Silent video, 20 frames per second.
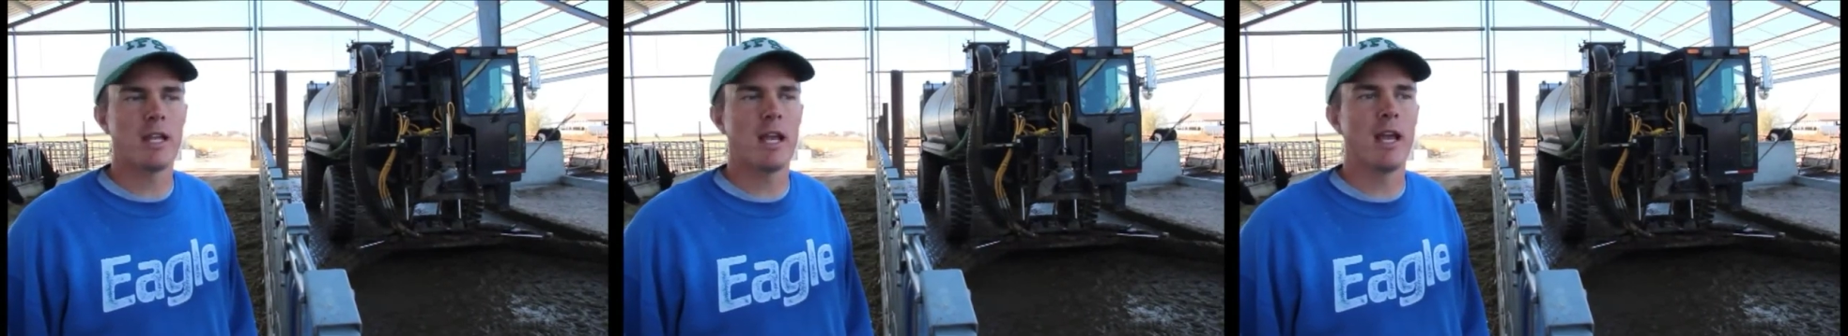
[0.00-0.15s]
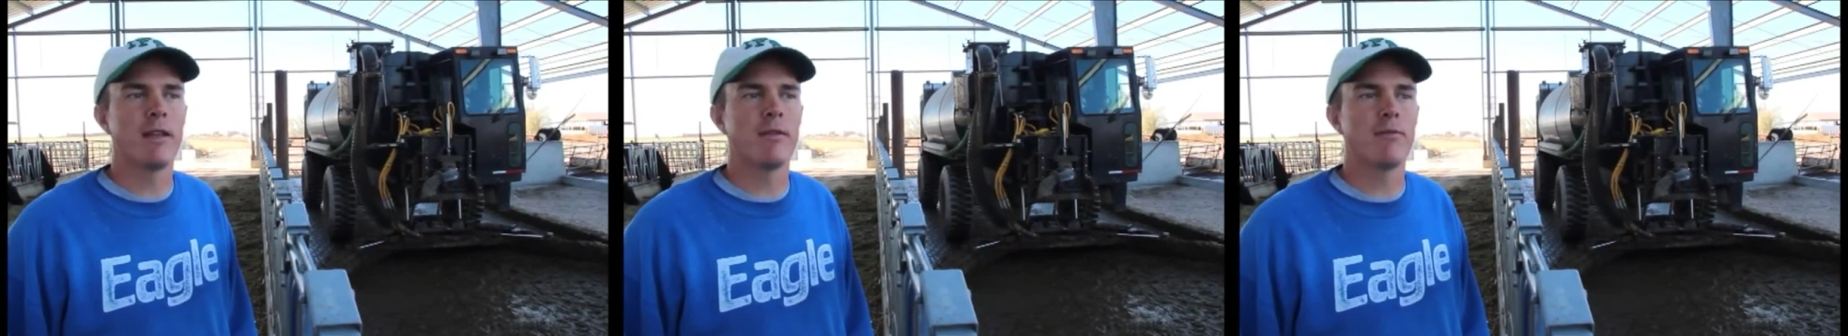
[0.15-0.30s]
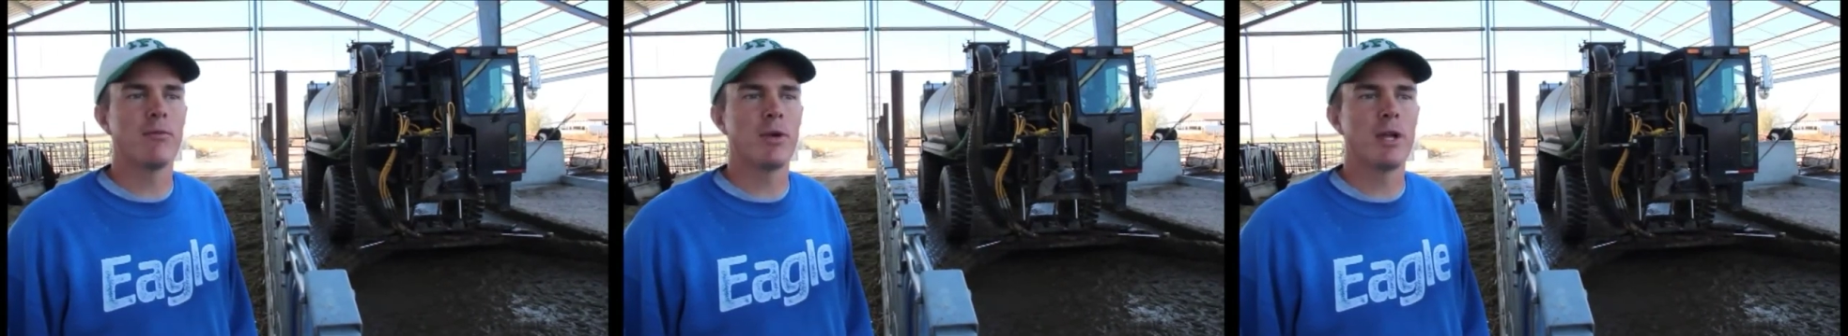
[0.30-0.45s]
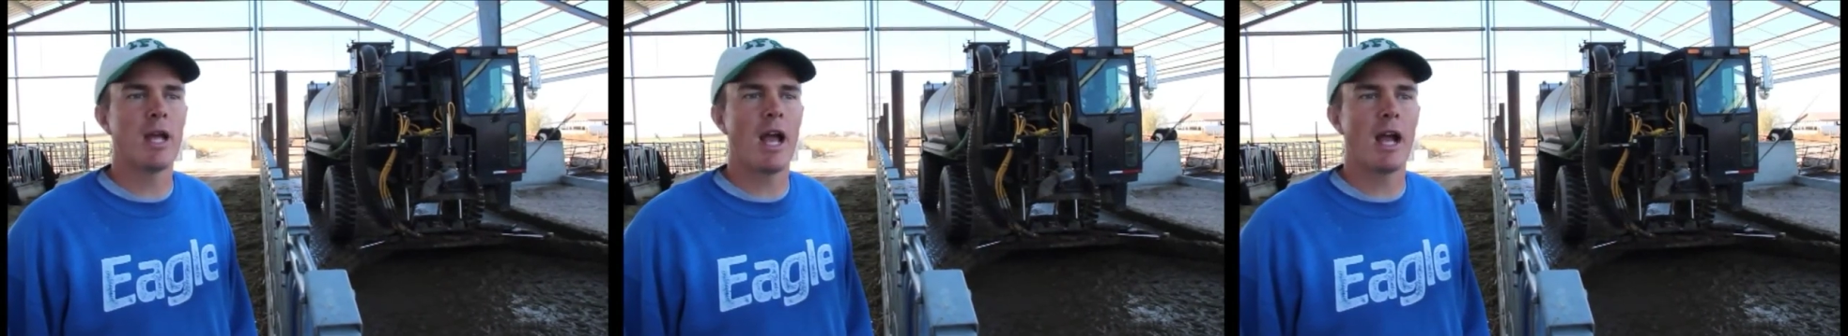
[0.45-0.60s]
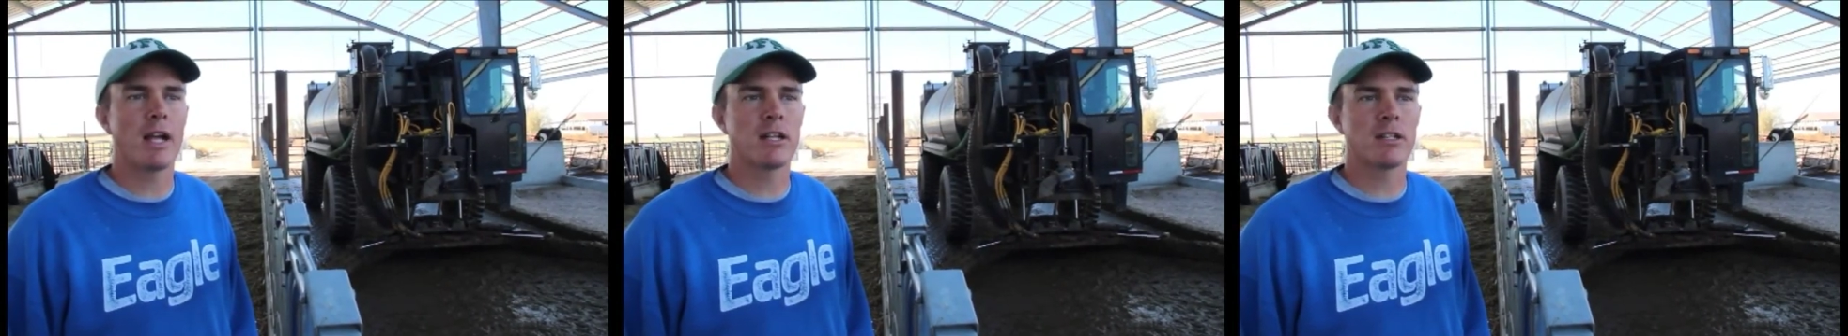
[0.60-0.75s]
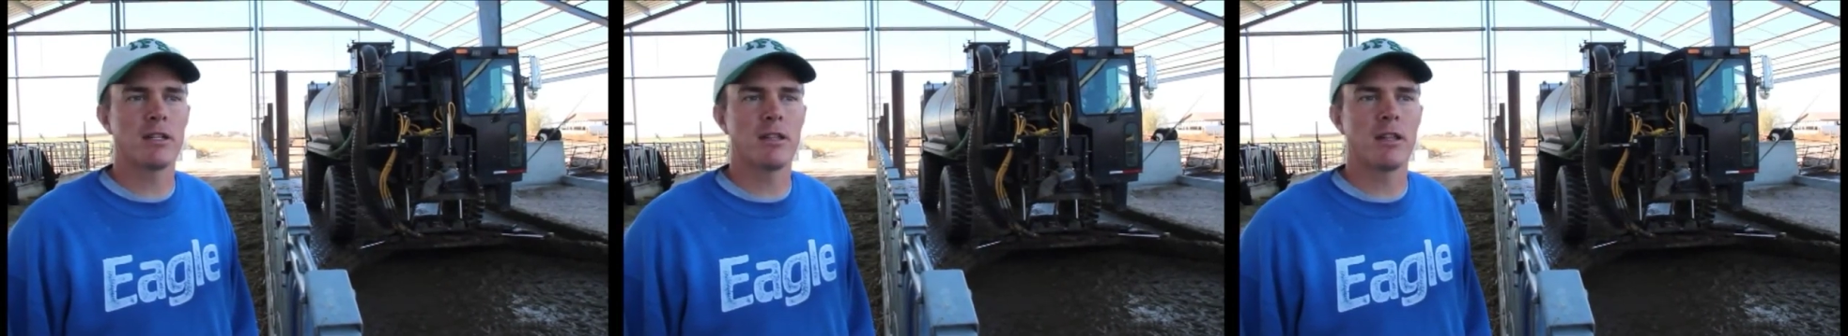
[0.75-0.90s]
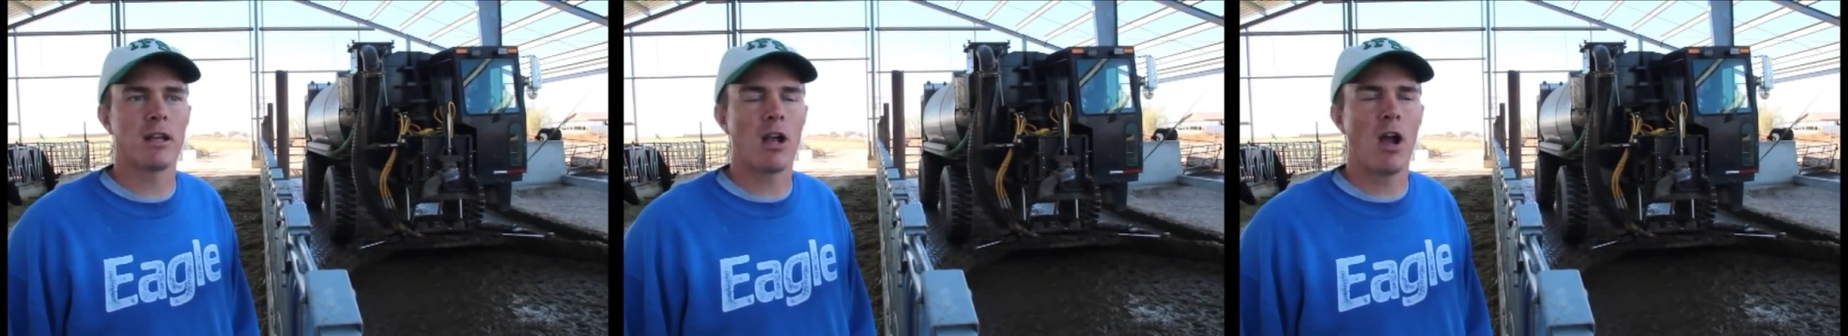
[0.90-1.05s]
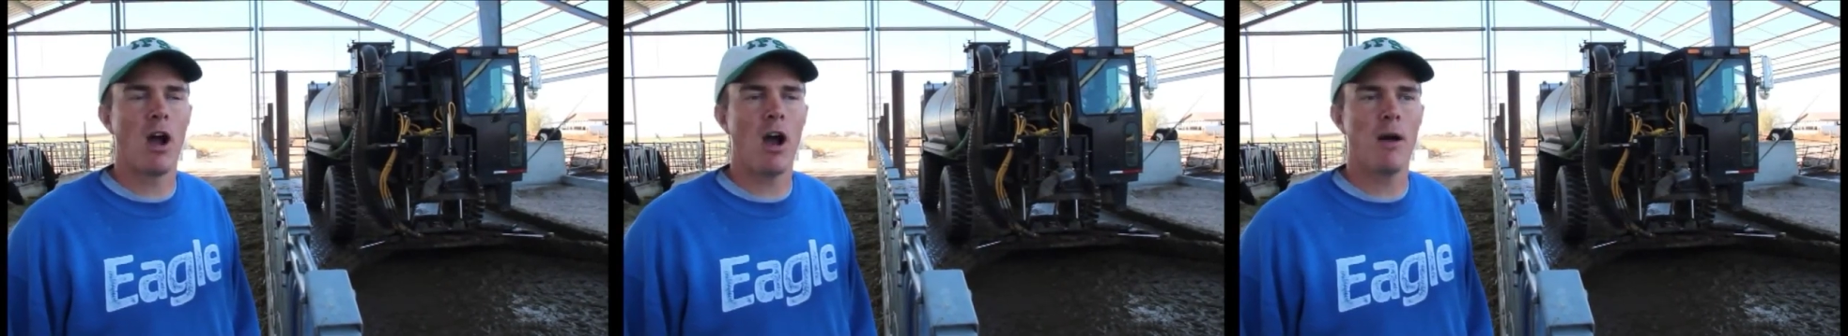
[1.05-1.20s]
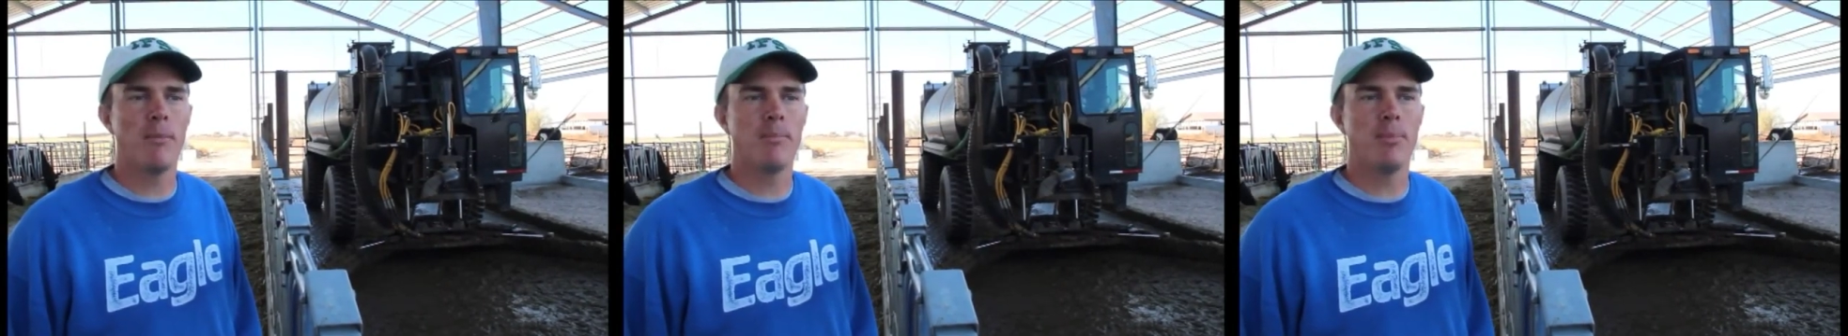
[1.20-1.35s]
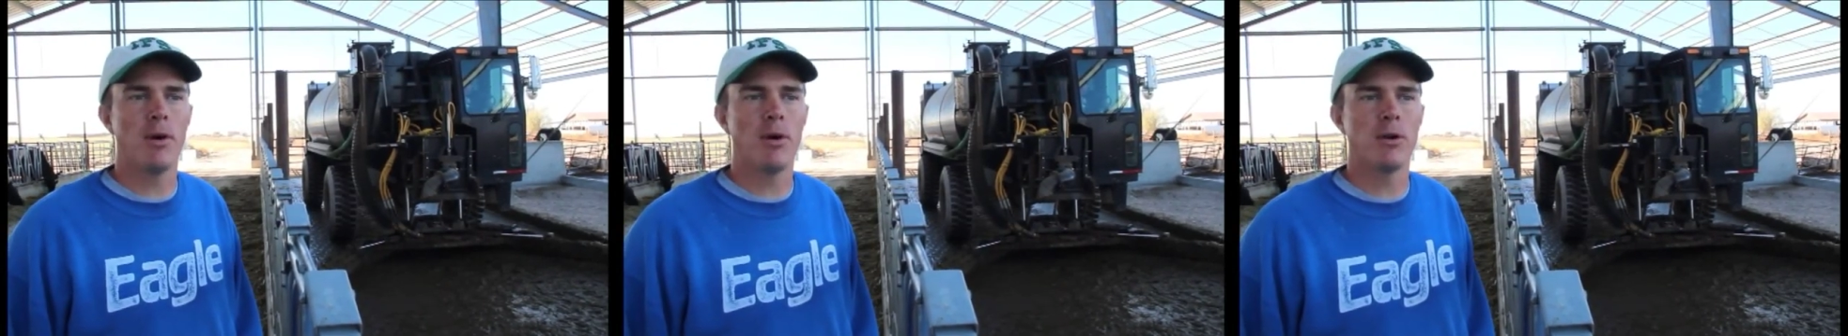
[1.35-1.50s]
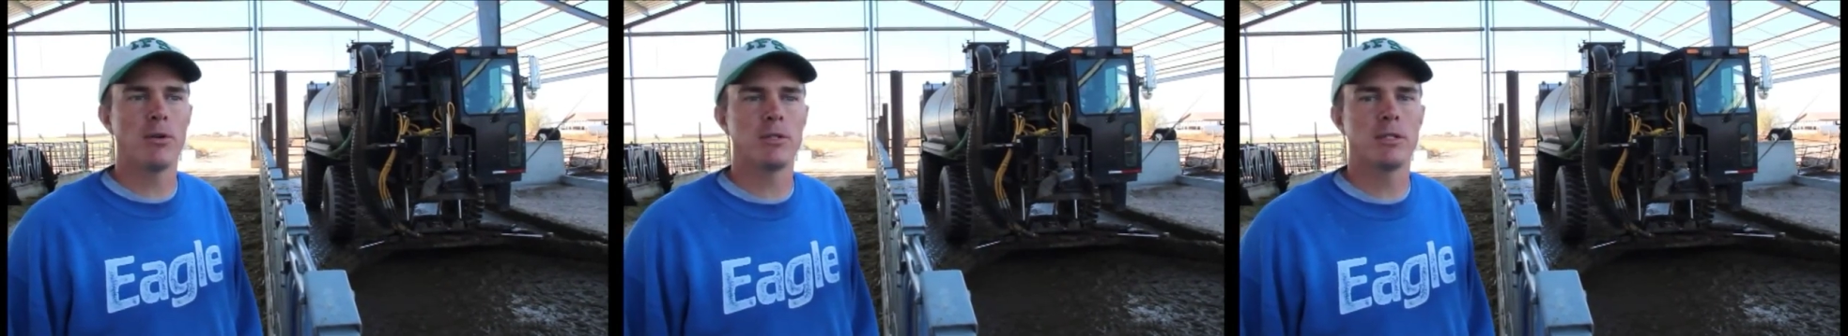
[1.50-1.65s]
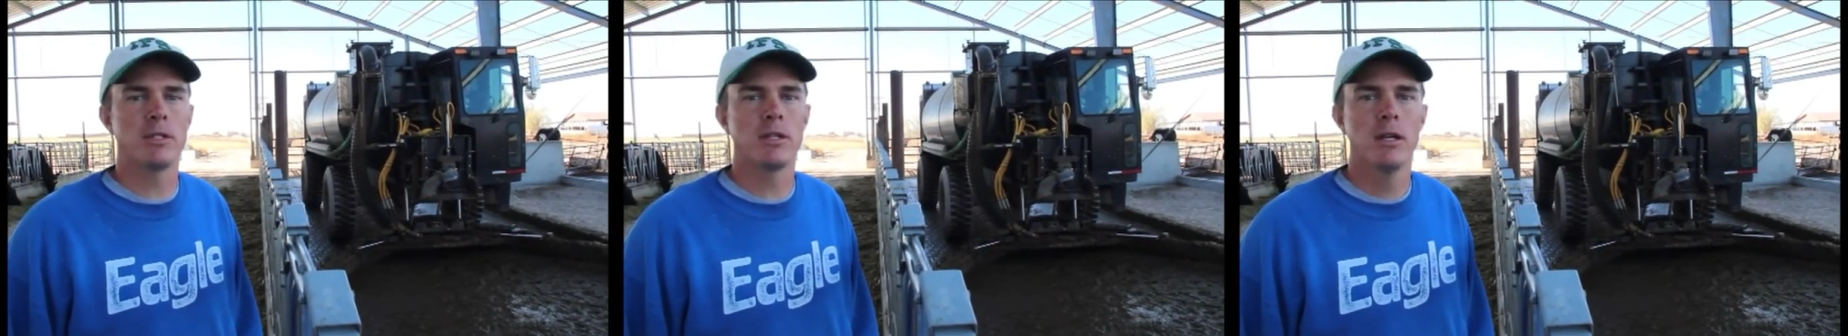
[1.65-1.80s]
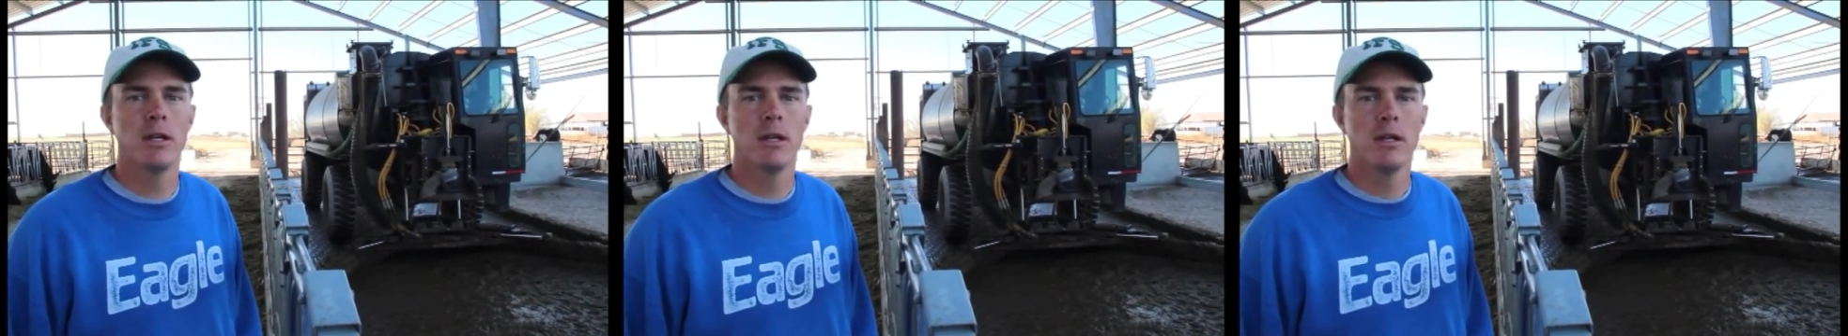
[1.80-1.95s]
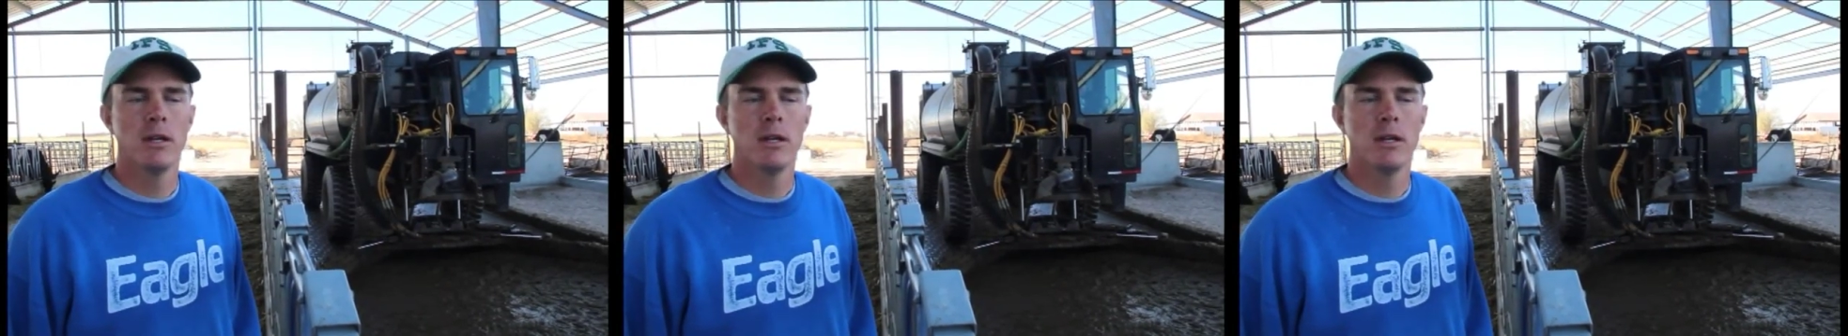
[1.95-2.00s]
and the compost,